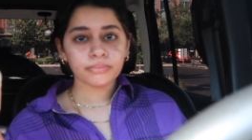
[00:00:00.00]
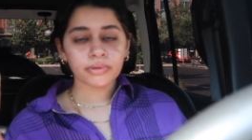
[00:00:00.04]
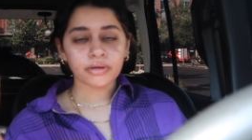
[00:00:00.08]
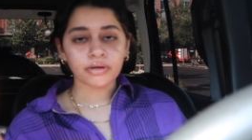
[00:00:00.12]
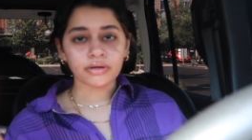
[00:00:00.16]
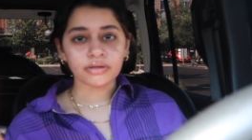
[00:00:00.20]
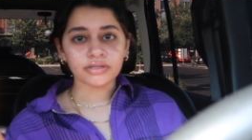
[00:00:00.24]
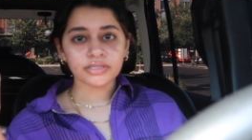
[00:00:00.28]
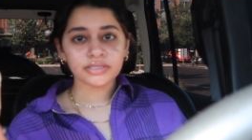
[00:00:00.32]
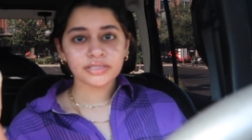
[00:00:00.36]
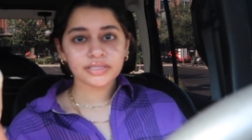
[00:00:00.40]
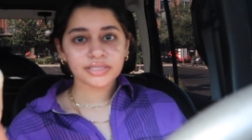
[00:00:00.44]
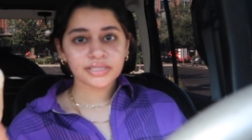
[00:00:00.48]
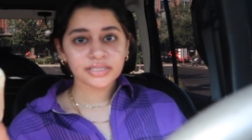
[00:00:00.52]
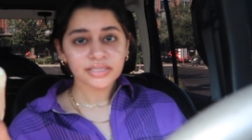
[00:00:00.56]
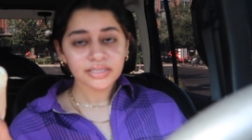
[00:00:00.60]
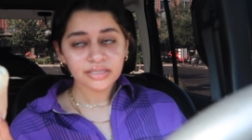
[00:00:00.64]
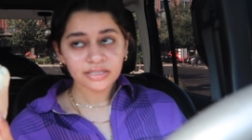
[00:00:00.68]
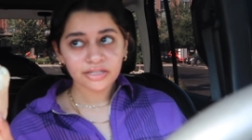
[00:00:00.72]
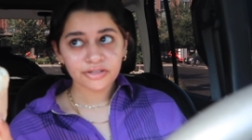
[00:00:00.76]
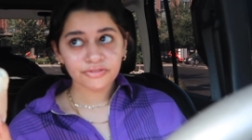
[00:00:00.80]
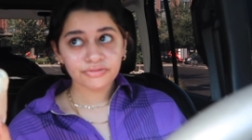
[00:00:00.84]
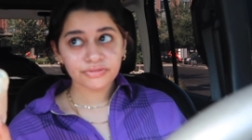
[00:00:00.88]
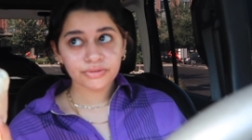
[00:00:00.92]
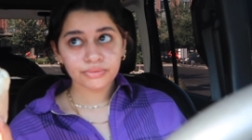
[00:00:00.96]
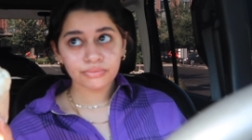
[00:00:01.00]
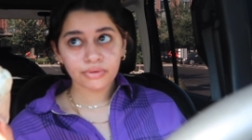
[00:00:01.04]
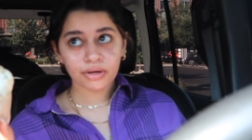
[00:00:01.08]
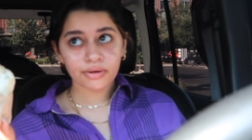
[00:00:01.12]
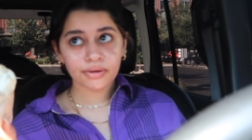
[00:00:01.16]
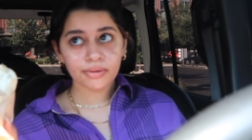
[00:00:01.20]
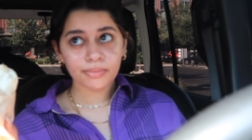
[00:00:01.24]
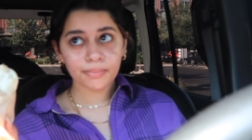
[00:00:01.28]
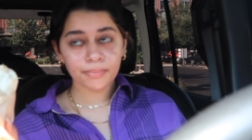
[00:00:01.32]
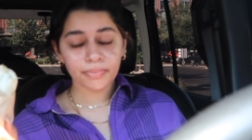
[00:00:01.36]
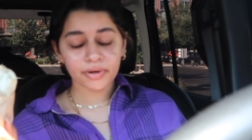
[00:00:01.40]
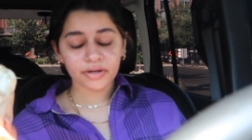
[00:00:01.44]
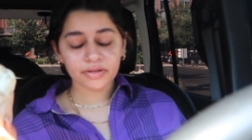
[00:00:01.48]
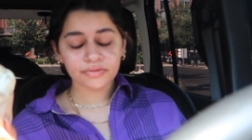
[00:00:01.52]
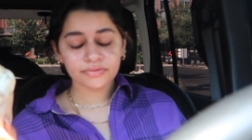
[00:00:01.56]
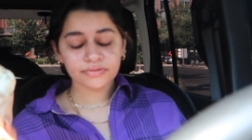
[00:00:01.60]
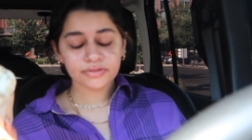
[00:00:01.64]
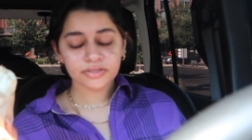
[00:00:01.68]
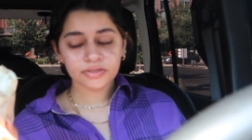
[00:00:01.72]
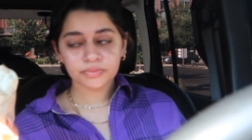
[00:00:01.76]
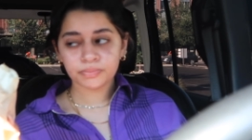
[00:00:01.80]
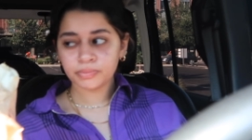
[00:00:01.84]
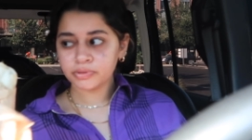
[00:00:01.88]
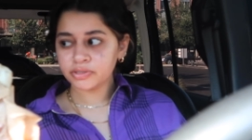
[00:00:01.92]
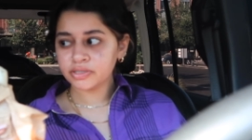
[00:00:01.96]
But honestly, if you want a
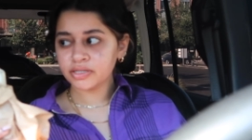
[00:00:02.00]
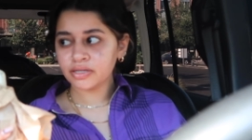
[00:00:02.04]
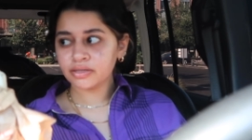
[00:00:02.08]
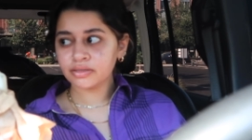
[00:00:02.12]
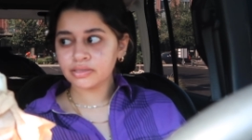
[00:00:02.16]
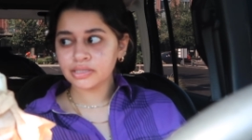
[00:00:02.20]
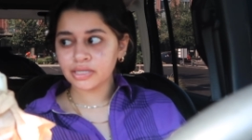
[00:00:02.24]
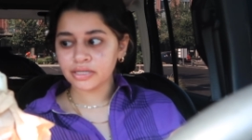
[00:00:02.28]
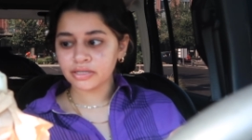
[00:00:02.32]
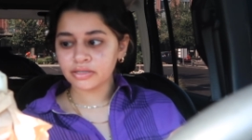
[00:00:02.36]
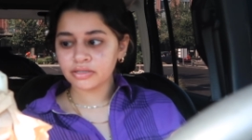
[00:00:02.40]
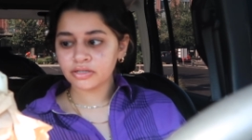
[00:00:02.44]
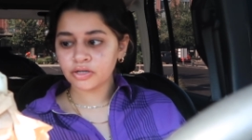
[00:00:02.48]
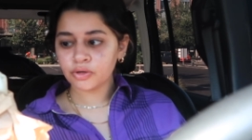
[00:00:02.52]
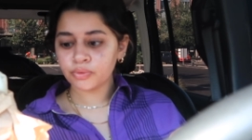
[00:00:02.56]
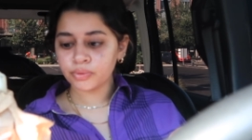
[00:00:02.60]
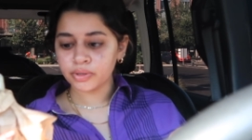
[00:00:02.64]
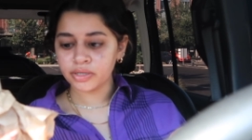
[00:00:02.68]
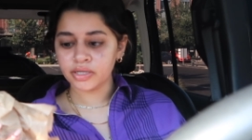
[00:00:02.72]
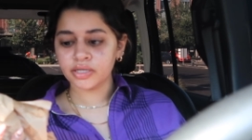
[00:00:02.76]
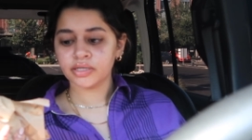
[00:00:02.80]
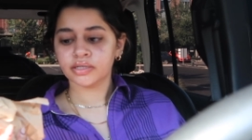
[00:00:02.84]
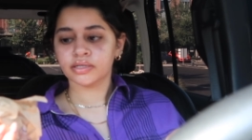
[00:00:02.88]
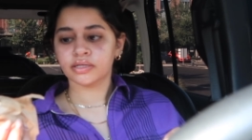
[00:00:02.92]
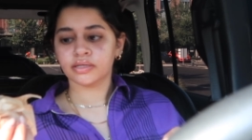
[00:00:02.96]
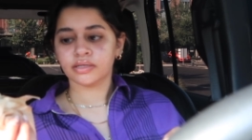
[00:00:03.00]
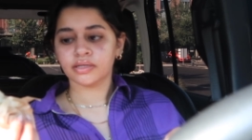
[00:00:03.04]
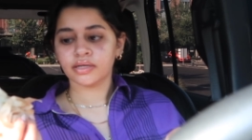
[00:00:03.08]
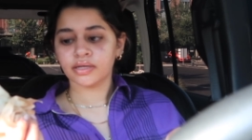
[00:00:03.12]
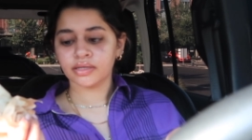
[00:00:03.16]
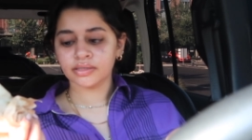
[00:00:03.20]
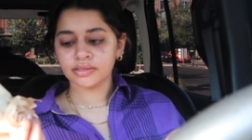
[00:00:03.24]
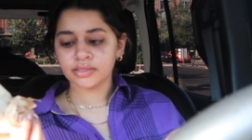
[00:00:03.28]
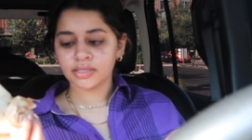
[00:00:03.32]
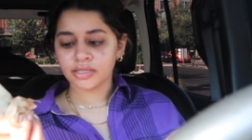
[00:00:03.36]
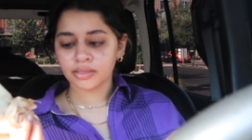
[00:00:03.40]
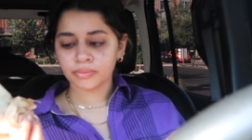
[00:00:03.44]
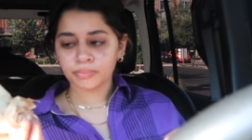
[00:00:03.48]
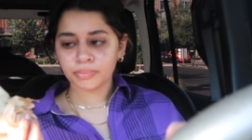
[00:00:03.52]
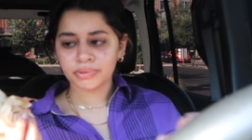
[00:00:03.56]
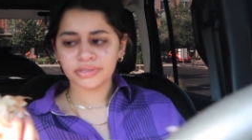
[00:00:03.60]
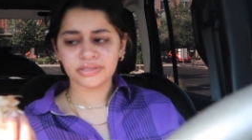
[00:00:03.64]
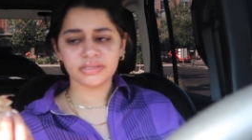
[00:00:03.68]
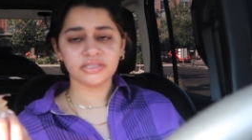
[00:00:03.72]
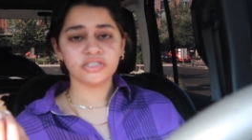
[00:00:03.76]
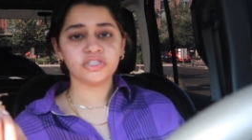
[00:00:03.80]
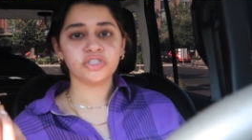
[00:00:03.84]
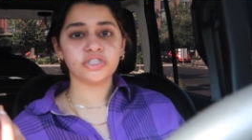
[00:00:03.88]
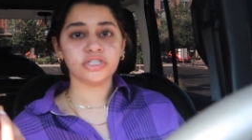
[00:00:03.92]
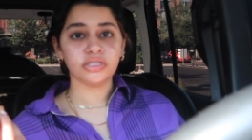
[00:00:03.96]
breakfast burrito, like quick and like
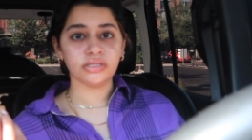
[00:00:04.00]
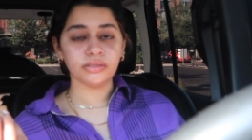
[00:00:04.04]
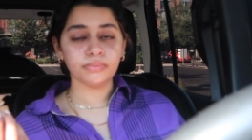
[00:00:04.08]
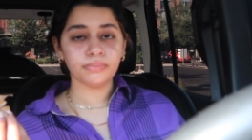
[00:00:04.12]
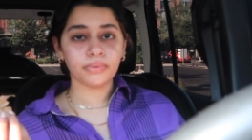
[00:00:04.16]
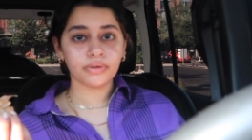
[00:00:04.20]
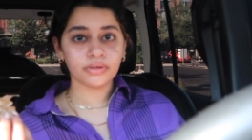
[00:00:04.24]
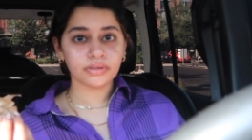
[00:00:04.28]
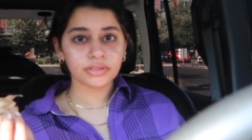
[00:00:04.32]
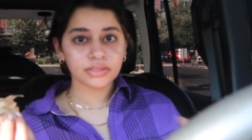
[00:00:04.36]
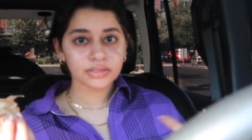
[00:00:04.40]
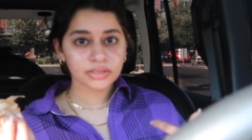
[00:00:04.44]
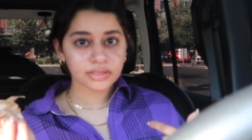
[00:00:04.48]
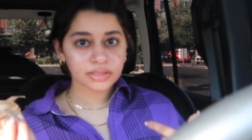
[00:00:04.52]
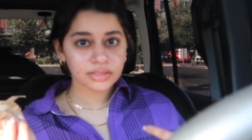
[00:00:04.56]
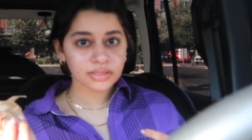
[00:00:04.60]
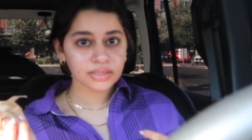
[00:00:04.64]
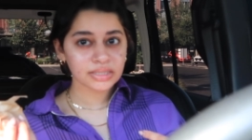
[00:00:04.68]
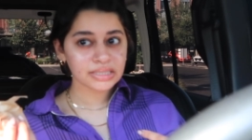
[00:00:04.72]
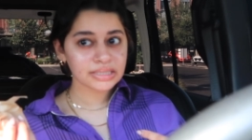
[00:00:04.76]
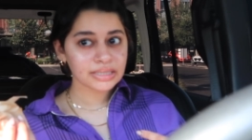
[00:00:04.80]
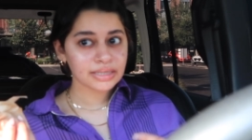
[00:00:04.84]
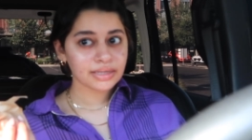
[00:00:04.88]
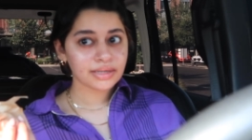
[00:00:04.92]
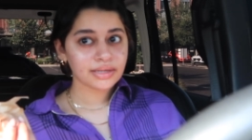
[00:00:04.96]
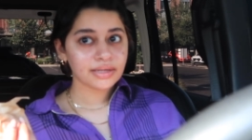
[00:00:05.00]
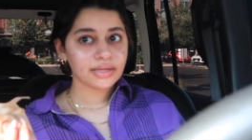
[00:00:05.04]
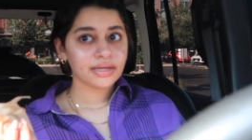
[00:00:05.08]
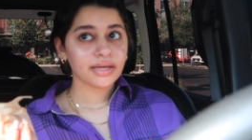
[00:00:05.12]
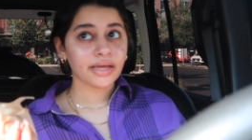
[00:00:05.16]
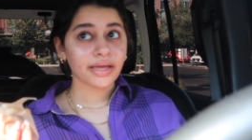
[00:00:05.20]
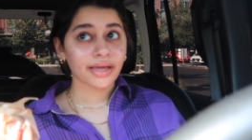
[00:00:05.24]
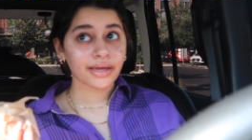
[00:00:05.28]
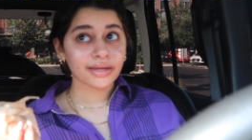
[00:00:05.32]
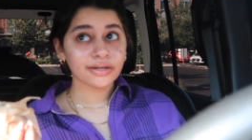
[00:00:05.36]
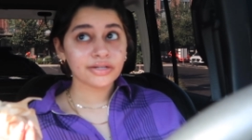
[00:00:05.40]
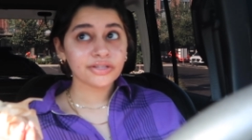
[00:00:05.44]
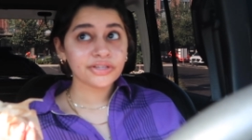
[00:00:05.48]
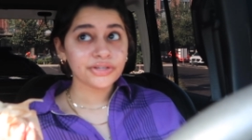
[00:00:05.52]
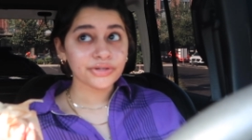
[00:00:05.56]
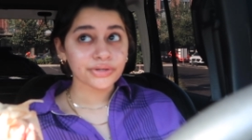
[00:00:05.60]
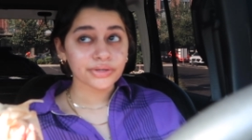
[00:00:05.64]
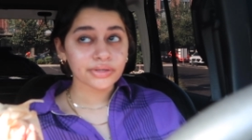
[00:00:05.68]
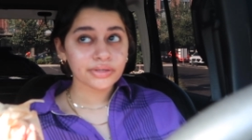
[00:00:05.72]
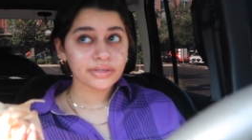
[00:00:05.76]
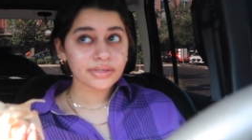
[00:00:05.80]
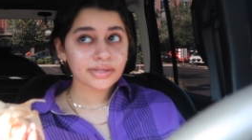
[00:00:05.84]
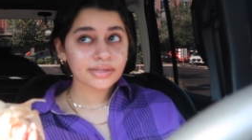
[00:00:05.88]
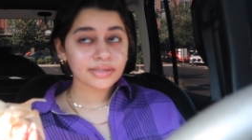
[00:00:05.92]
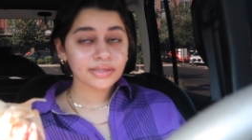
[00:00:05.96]
pretty cheap, honestly, and
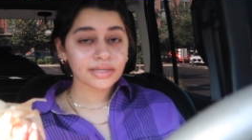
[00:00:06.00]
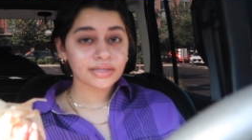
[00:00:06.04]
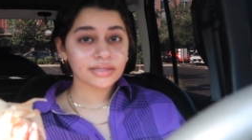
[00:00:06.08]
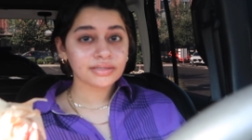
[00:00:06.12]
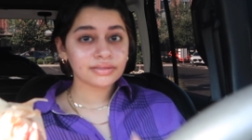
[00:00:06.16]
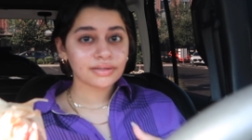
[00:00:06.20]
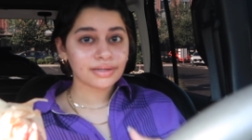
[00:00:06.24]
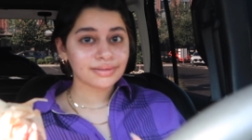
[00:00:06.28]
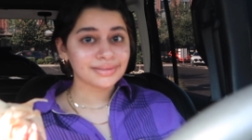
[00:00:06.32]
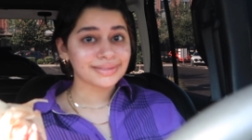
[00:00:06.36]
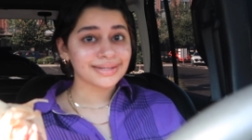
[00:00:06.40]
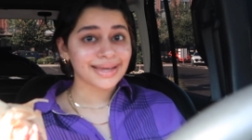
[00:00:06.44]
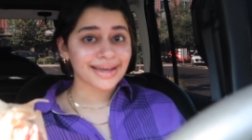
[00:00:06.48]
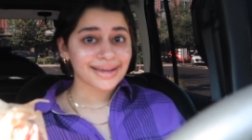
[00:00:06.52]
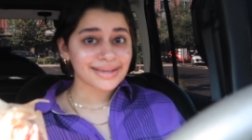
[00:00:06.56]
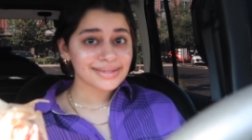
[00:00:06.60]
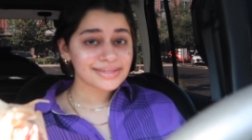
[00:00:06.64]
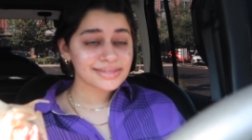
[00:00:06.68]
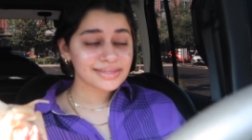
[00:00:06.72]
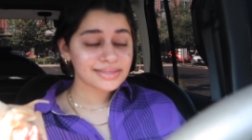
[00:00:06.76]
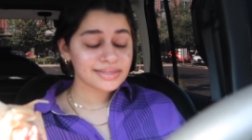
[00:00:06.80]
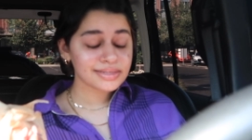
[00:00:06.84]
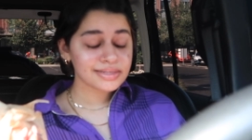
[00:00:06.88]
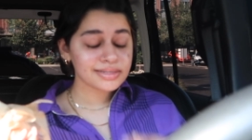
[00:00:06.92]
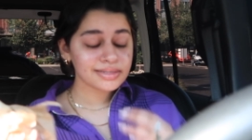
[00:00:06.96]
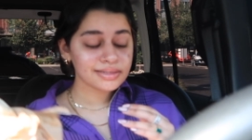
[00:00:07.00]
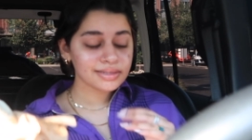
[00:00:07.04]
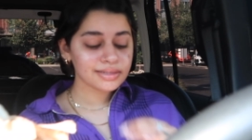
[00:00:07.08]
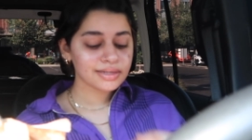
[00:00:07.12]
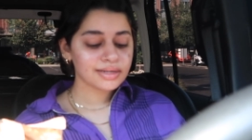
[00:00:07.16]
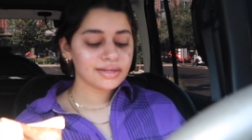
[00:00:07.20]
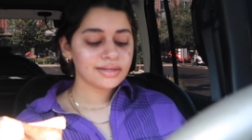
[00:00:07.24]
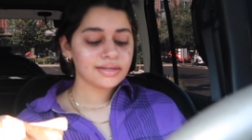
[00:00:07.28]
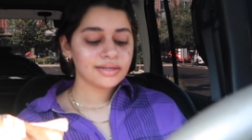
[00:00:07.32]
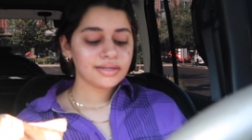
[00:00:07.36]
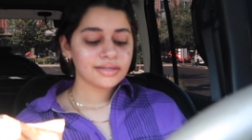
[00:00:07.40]
good, like not nasty,